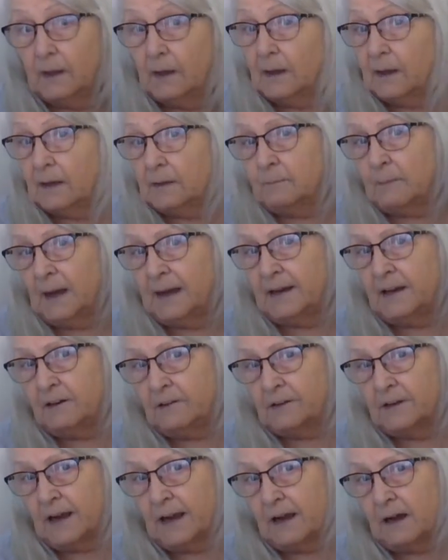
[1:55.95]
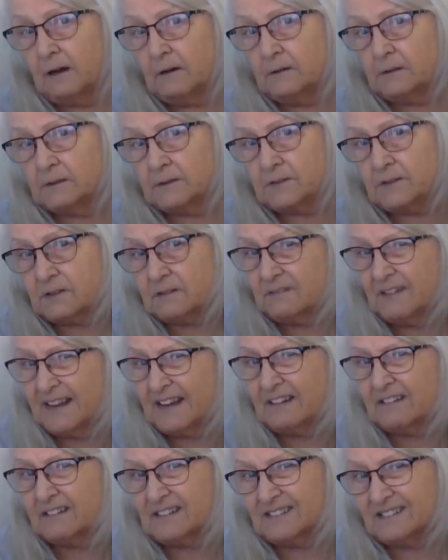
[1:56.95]
And my hair now is
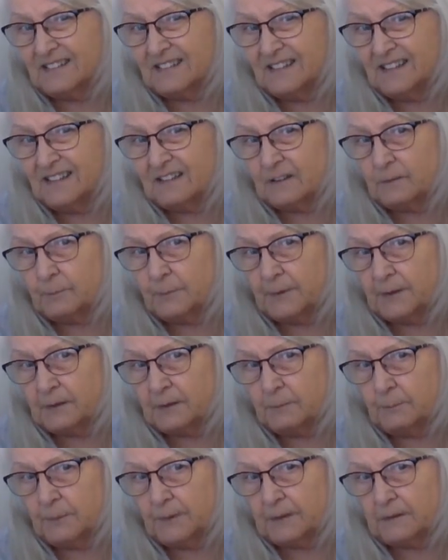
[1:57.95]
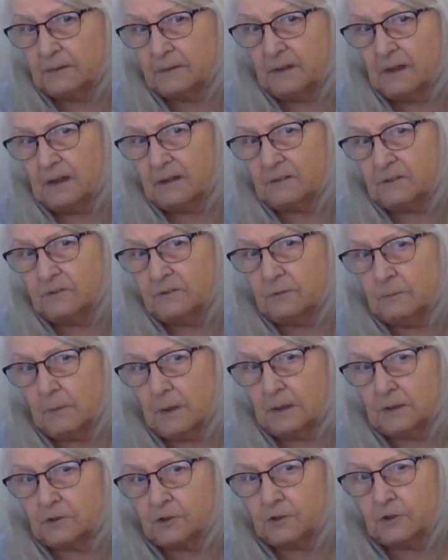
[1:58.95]
layered a little bit, but not too
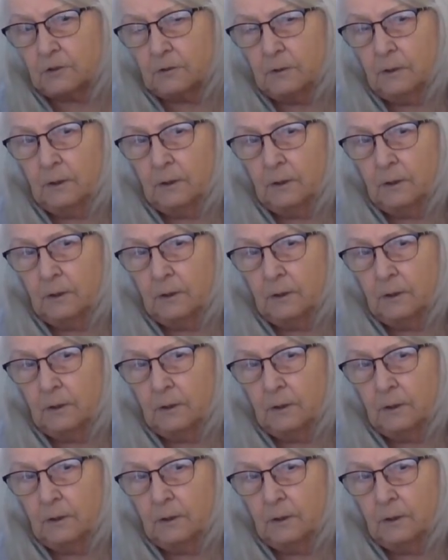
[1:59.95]
much.